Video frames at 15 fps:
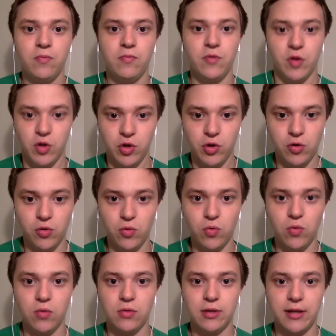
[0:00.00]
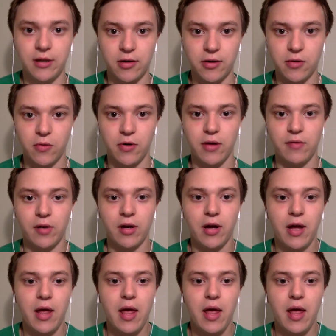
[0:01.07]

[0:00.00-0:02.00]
the new leader or whatever.